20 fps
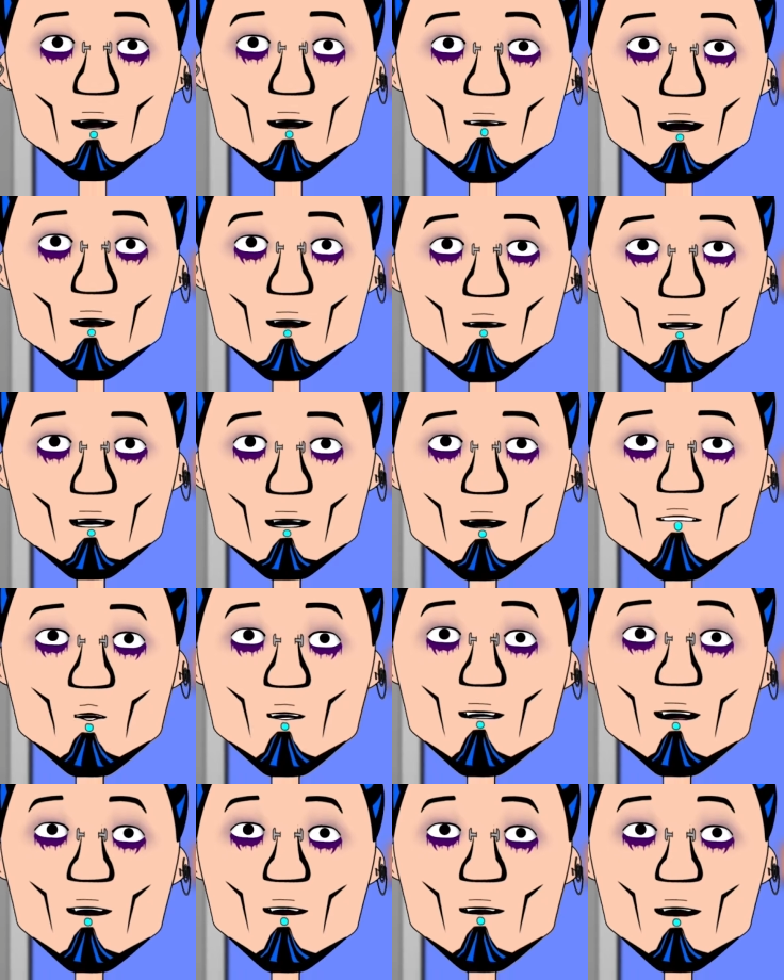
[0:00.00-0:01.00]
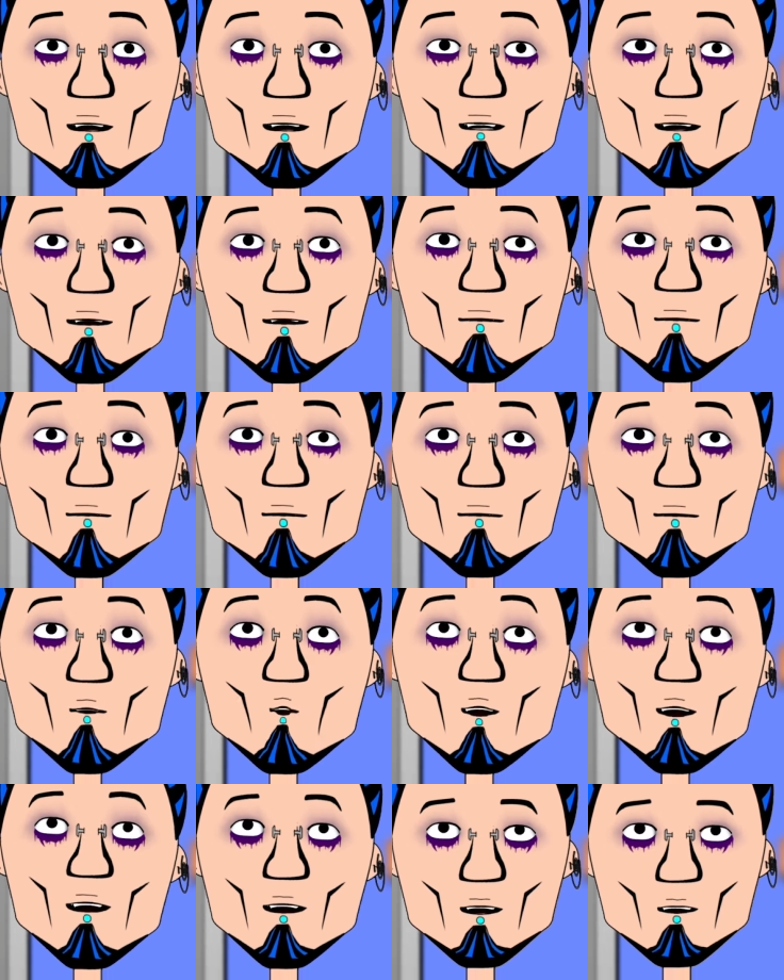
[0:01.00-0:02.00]
done some studies
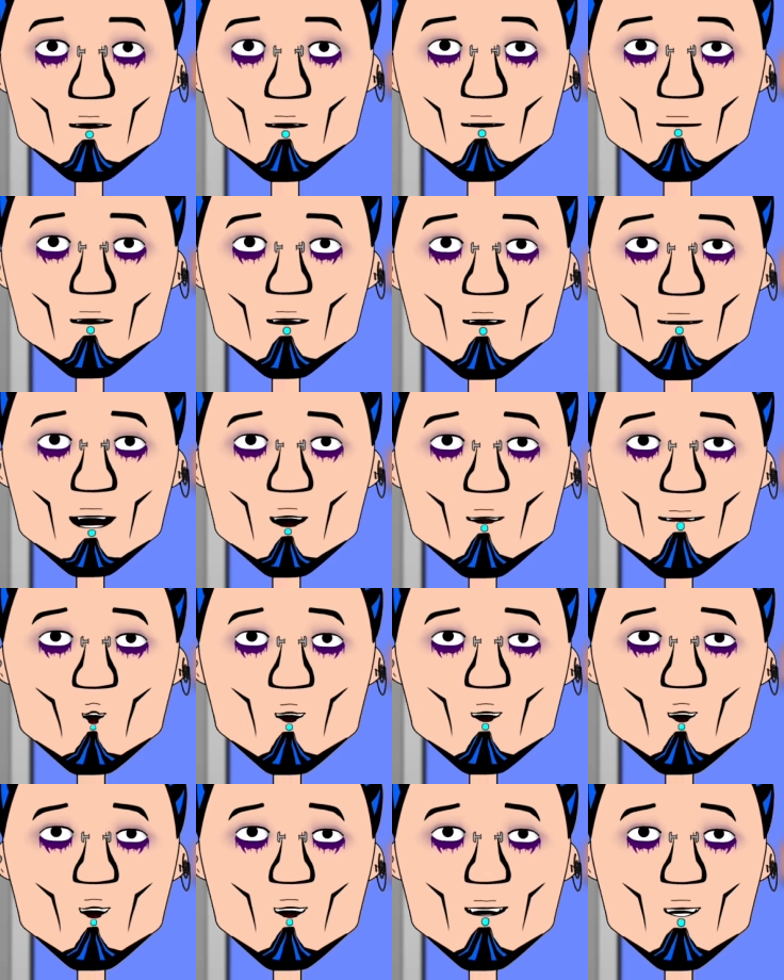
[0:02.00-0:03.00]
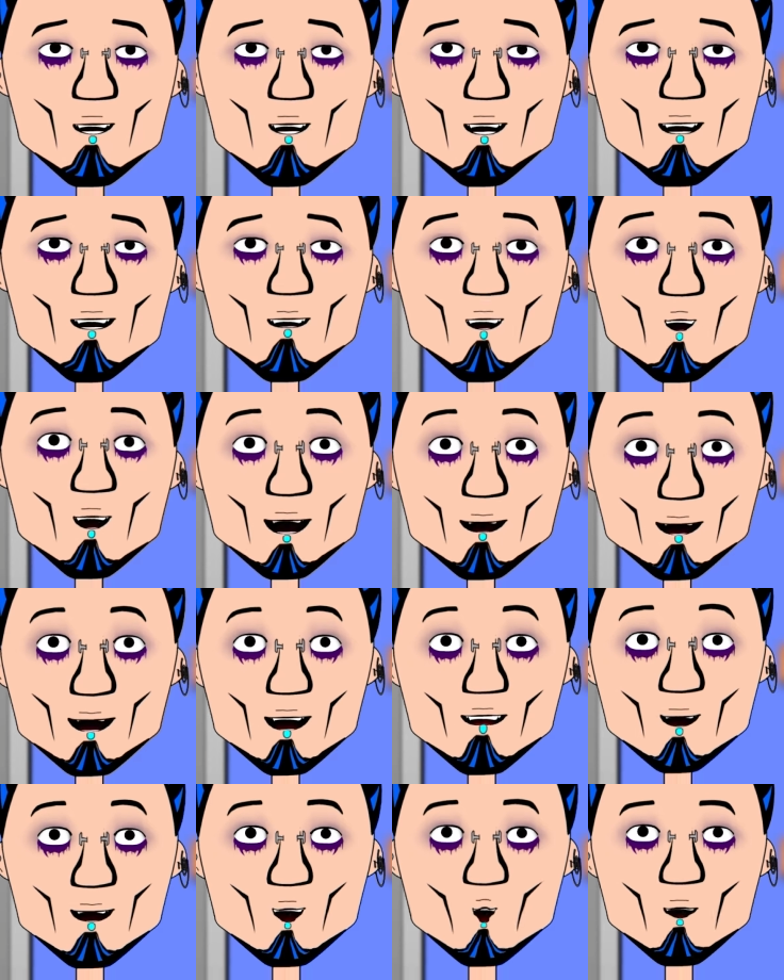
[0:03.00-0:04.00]
where cannabis has greatly
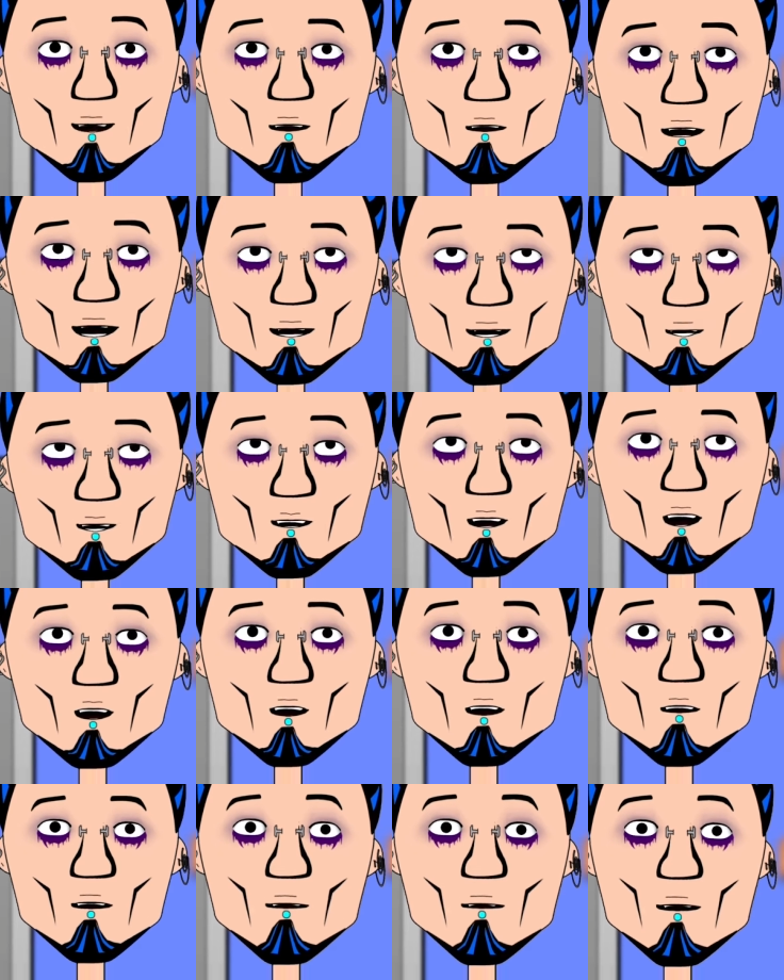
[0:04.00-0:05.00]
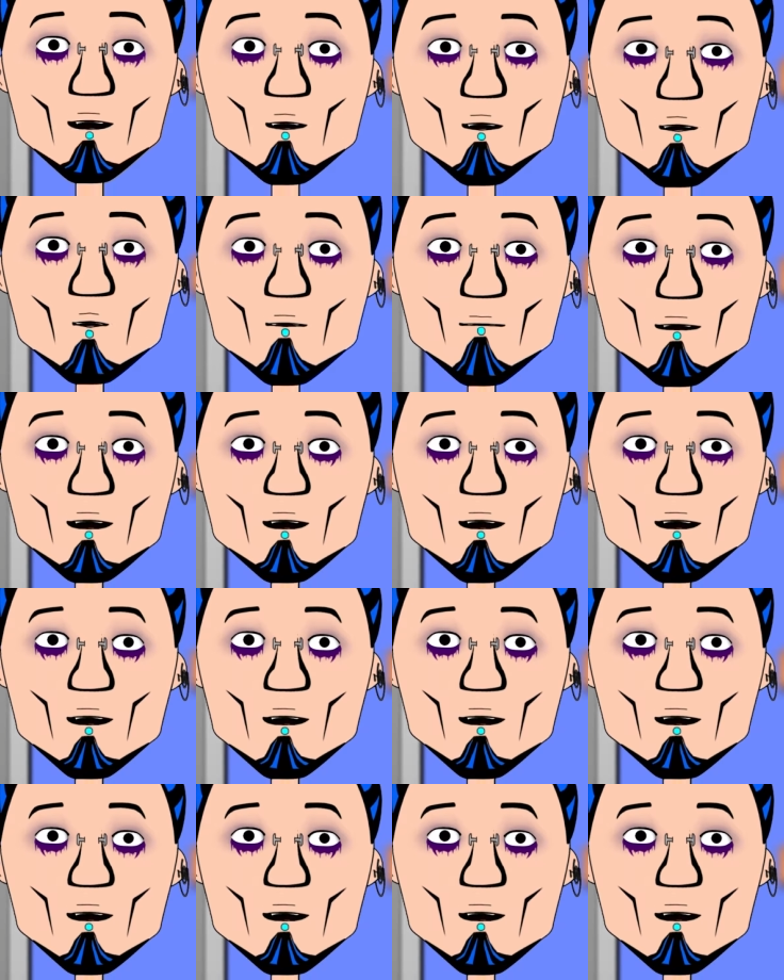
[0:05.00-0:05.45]
reduced cancer cells and things of